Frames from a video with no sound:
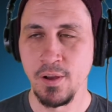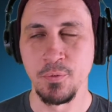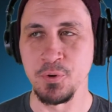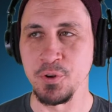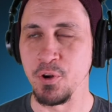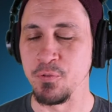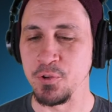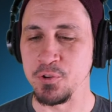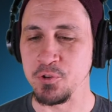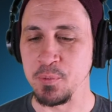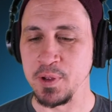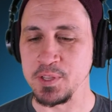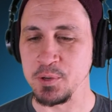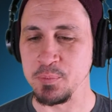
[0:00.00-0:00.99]
We know
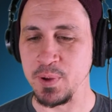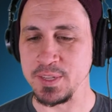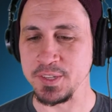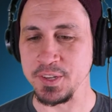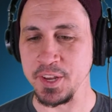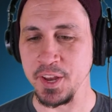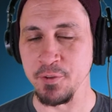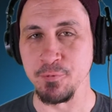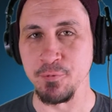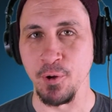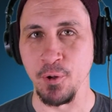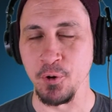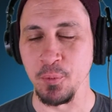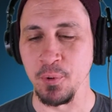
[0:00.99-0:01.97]
Viltrumites are basically
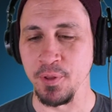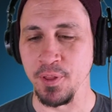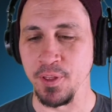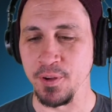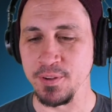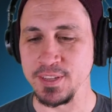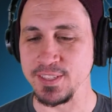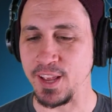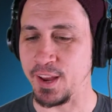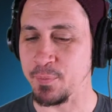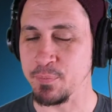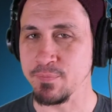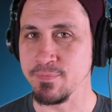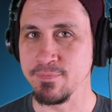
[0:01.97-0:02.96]
invulnerable, though. He's
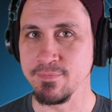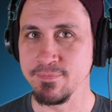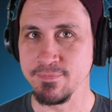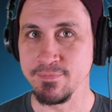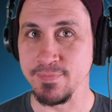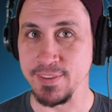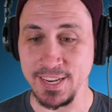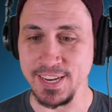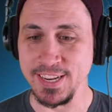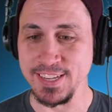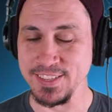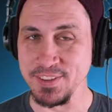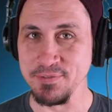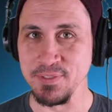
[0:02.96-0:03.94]
like, he
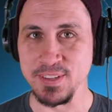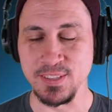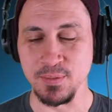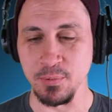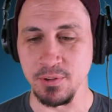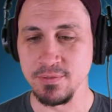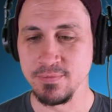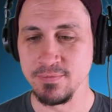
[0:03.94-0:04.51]
is invincible.